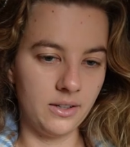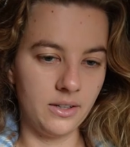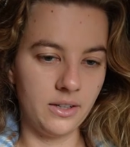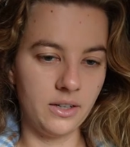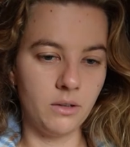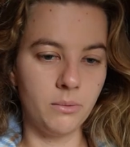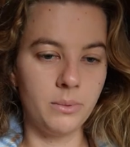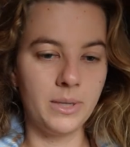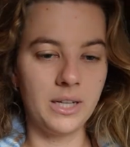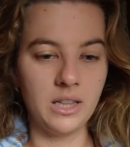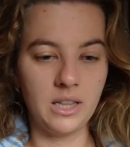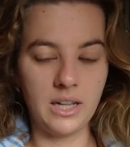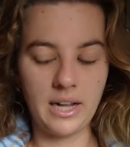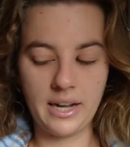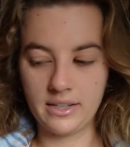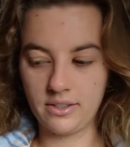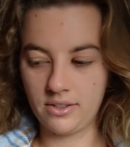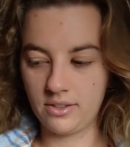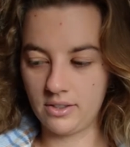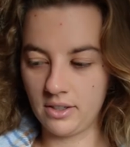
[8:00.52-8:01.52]
little bit
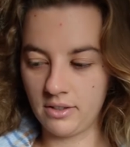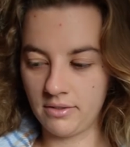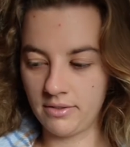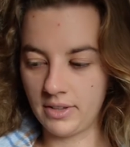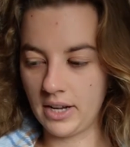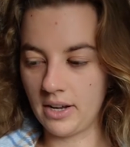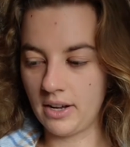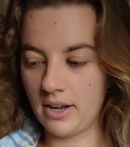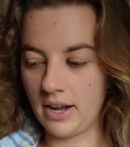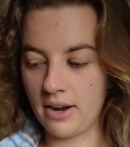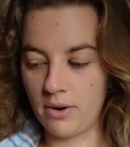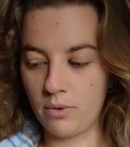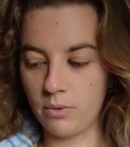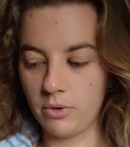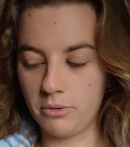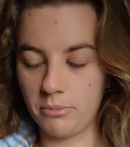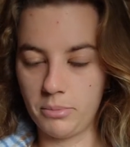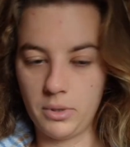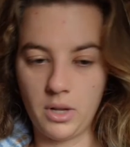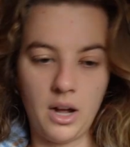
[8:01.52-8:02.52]
less of the
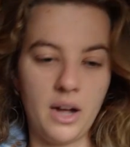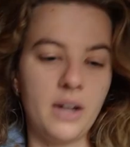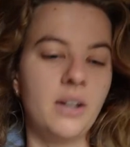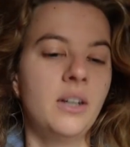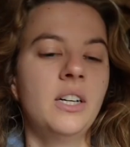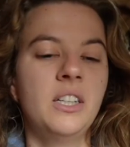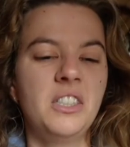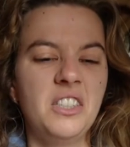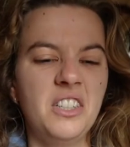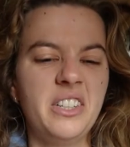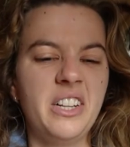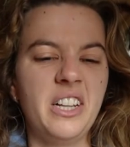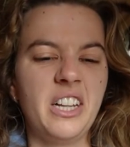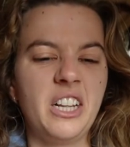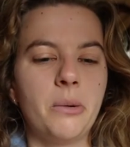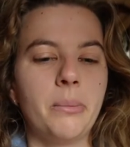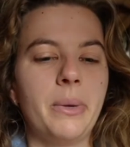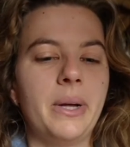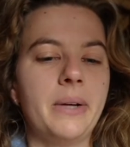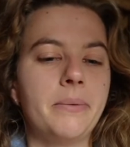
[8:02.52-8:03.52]
outward plot. Just a
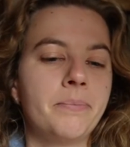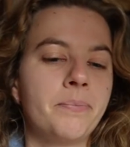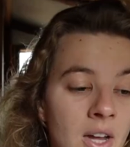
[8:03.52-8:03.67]
little bit.